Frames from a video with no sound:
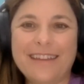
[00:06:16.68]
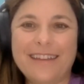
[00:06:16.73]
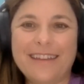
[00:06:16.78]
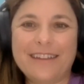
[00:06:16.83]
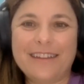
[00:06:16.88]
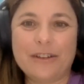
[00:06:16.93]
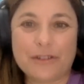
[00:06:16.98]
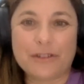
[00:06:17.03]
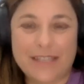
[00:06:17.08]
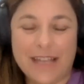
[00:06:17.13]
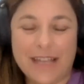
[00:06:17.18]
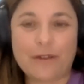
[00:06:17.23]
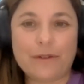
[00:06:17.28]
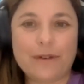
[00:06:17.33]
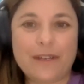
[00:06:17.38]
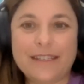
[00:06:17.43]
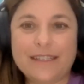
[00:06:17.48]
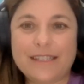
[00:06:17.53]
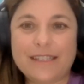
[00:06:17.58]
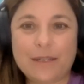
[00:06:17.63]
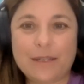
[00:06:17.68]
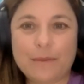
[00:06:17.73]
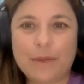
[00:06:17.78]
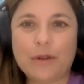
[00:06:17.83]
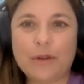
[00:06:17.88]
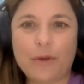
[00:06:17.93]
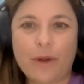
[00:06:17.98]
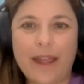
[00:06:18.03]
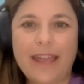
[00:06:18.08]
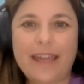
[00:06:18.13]
Your sound needs to
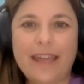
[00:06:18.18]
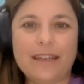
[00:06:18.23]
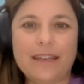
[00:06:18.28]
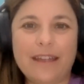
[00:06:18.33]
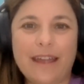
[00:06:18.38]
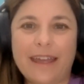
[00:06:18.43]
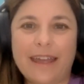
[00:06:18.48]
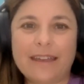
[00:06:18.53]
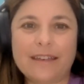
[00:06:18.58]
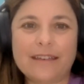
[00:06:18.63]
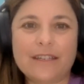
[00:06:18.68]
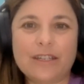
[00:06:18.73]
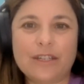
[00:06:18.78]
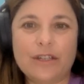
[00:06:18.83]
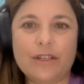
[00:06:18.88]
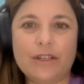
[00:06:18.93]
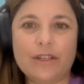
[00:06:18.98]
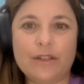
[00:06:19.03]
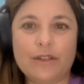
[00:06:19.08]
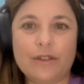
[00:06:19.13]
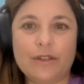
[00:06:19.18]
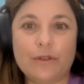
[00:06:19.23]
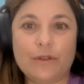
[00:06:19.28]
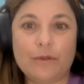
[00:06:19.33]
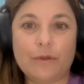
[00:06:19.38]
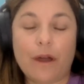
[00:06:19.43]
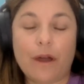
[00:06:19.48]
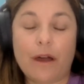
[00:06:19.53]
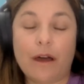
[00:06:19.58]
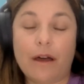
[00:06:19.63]
be great. And
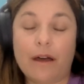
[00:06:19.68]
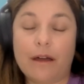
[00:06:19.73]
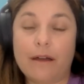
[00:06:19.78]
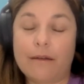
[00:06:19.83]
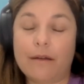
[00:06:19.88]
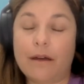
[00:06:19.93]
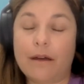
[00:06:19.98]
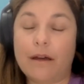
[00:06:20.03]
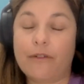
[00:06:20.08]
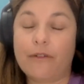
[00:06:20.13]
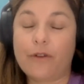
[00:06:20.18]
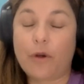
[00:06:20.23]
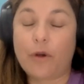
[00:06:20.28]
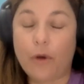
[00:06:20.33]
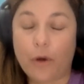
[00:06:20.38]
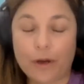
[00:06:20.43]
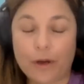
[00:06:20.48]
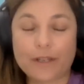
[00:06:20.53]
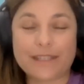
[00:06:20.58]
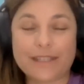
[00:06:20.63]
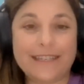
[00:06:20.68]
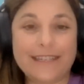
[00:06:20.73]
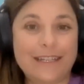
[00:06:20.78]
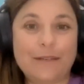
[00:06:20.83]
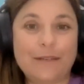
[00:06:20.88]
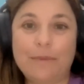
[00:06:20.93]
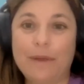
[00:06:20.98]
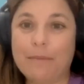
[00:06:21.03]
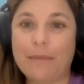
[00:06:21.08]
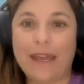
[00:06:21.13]
you, of course,
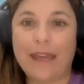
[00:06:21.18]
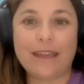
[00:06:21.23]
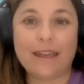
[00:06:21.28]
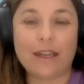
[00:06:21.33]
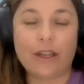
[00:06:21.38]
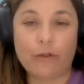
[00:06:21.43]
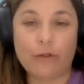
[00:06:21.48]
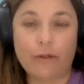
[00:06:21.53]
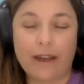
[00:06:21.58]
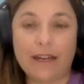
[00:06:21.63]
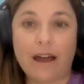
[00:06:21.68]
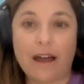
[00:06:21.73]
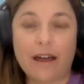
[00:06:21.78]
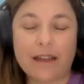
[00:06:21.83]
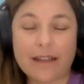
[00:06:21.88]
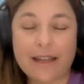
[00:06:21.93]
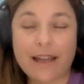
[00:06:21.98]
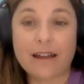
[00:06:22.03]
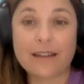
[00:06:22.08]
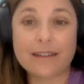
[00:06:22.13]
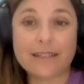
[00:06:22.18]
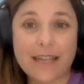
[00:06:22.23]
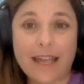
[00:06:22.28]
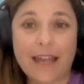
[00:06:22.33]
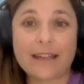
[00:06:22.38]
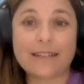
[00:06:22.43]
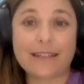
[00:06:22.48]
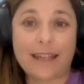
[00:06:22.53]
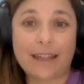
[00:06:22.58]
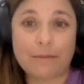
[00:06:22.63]
need to be making great eye
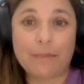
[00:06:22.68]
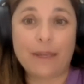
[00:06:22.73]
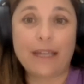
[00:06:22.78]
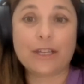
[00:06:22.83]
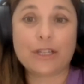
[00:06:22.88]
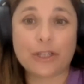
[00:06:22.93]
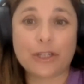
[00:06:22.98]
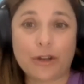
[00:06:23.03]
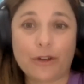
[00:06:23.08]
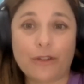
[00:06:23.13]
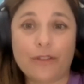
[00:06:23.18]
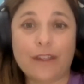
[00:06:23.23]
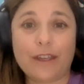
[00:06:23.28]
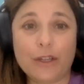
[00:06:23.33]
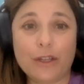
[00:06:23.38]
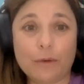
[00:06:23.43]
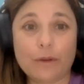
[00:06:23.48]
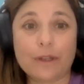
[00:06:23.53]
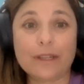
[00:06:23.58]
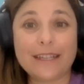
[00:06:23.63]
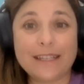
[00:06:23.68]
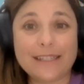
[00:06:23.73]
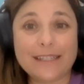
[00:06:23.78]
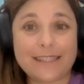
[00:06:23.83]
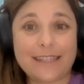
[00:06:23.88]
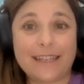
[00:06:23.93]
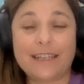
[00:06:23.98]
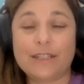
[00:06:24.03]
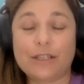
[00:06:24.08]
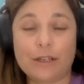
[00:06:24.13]
contact and make sure that you are
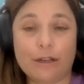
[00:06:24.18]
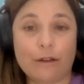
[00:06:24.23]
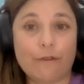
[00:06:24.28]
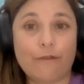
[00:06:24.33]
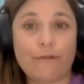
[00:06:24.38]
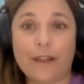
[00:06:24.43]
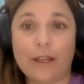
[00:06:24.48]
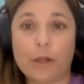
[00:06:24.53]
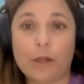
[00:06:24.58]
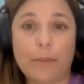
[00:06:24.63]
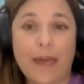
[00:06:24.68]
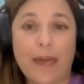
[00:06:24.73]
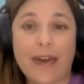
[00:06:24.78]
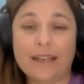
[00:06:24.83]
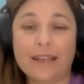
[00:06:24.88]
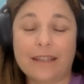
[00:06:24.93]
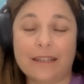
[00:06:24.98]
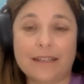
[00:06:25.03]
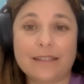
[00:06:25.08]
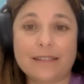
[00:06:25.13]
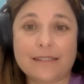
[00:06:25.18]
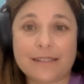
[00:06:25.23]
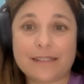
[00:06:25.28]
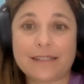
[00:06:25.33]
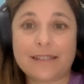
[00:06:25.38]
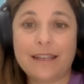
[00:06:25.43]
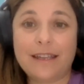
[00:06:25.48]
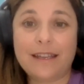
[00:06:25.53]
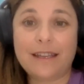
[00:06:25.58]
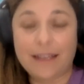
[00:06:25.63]
listening to your fellow
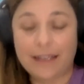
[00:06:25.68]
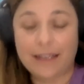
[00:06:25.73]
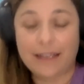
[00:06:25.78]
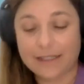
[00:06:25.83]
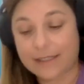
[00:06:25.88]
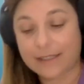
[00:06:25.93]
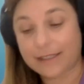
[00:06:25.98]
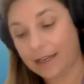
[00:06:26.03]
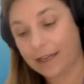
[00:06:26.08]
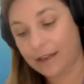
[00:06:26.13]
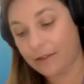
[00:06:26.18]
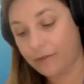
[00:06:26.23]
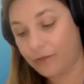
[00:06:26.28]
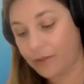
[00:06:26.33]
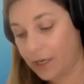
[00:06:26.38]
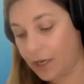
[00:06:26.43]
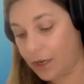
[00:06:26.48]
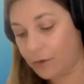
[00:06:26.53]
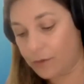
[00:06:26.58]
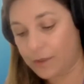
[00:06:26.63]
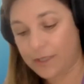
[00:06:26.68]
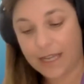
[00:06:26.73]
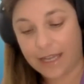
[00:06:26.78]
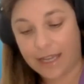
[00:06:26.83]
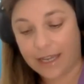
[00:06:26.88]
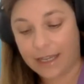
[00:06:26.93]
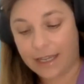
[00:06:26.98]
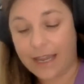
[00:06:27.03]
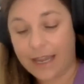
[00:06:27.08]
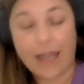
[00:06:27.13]
panelists instead of,
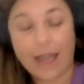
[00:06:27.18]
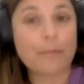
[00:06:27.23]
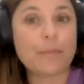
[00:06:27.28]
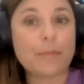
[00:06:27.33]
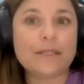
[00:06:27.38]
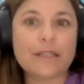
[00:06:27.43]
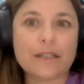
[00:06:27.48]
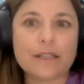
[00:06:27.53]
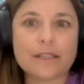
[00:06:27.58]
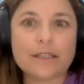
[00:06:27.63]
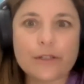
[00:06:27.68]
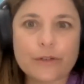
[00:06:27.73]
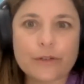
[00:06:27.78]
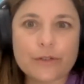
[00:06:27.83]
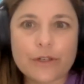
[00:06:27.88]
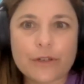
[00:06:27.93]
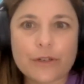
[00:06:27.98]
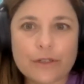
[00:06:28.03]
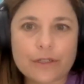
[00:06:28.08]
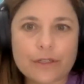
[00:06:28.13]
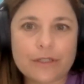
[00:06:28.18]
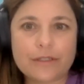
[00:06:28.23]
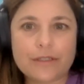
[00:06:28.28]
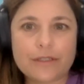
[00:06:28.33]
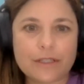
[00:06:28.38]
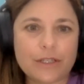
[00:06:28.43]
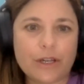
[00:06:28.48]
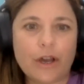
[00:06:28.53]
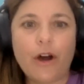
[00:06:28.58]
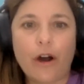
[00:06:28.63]
taking a nap until it's your turn
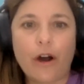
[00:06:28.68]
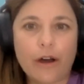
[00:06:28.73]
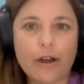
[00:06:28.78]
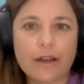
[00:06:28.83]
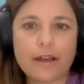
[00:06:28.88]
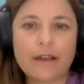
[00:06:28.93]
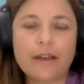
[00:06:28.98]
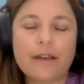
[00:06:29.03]
to talk.